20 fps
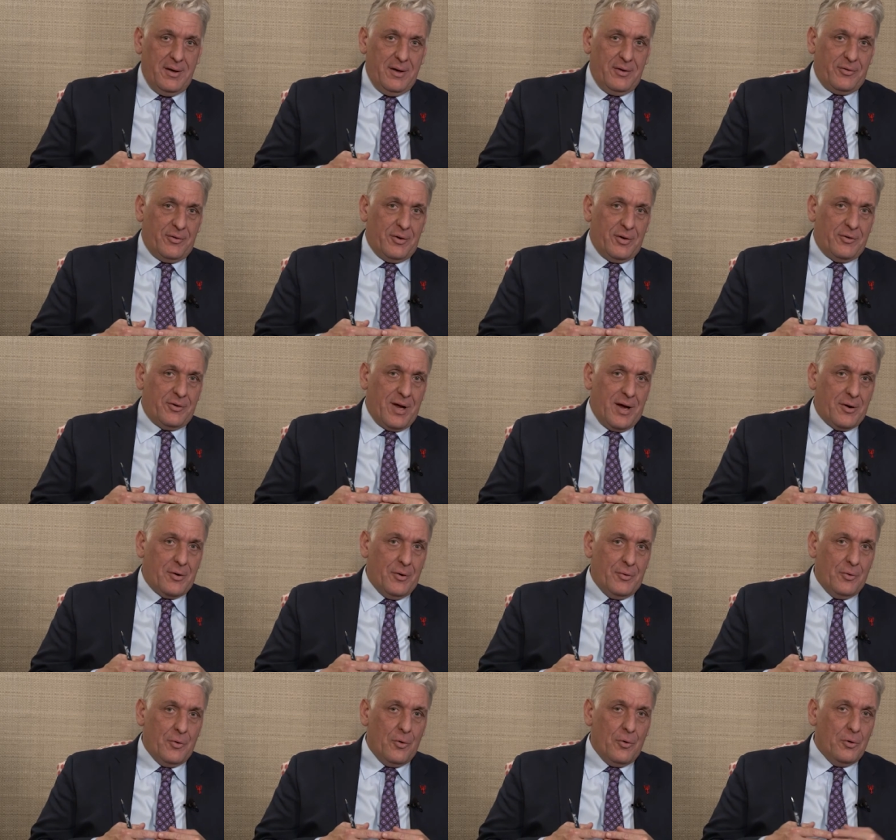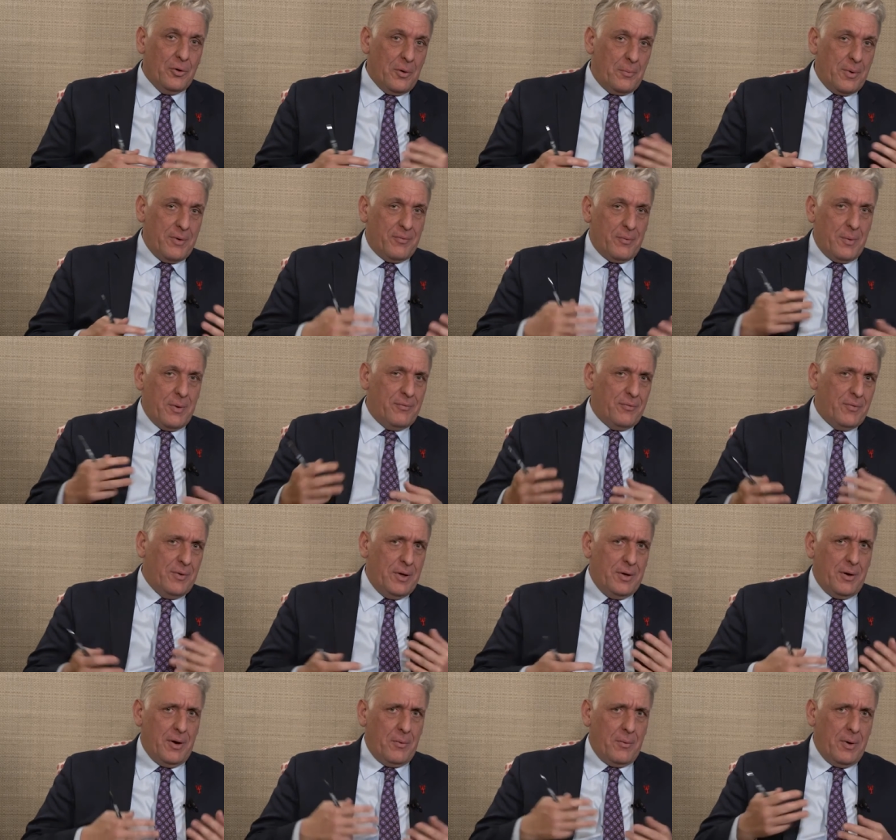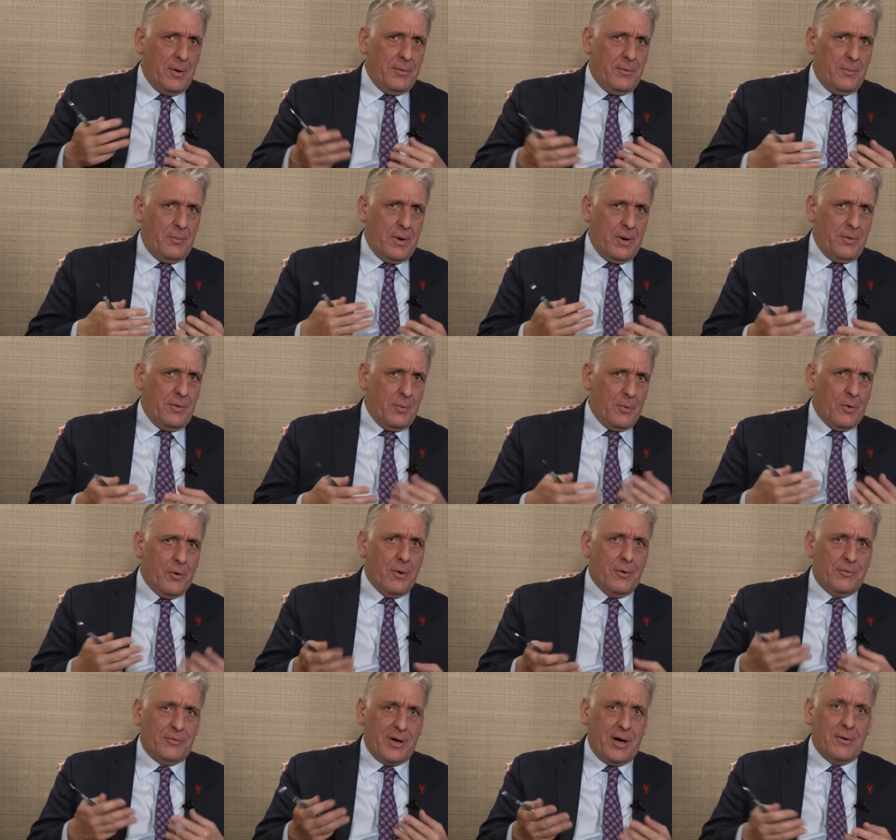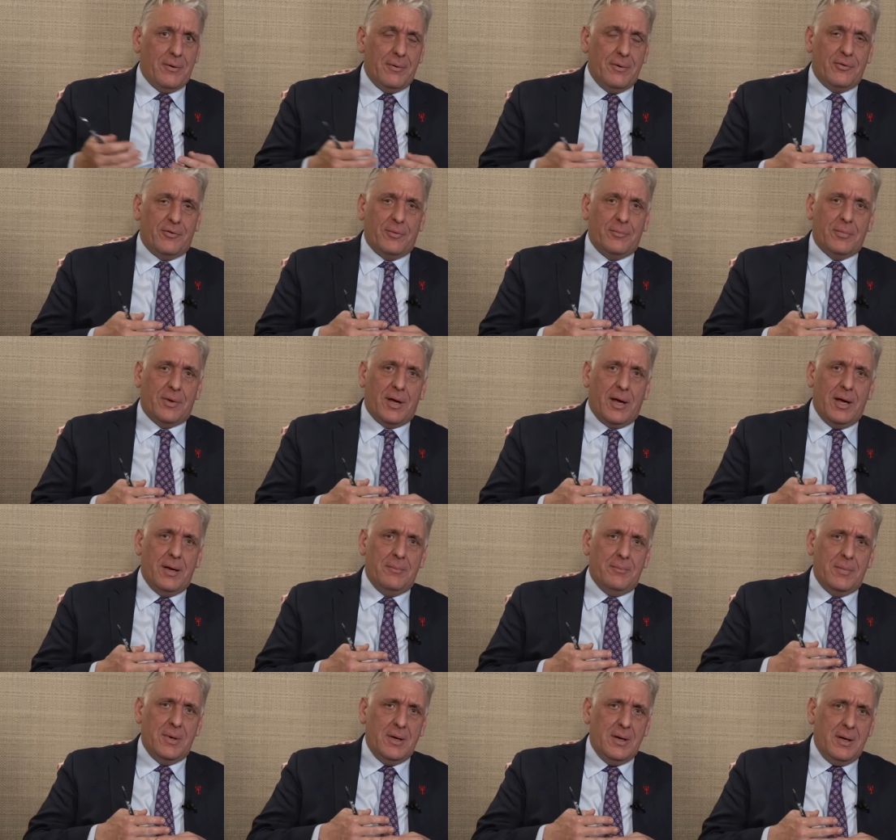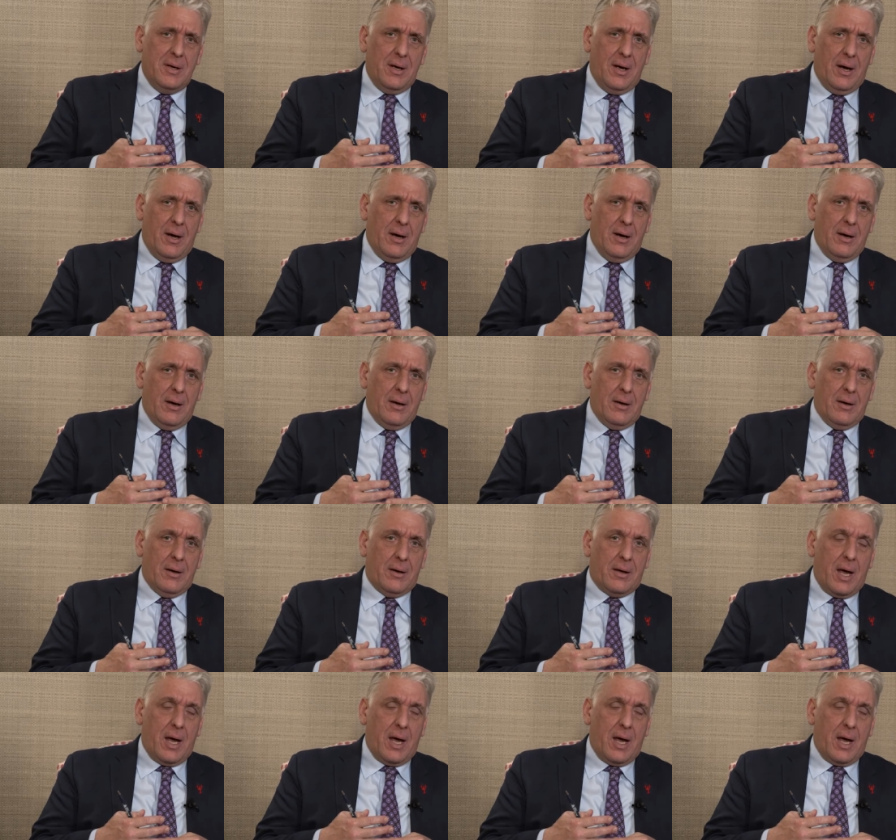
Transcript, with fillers: as an attack on all, and we've, we've you know, when the war on terrorism came uh,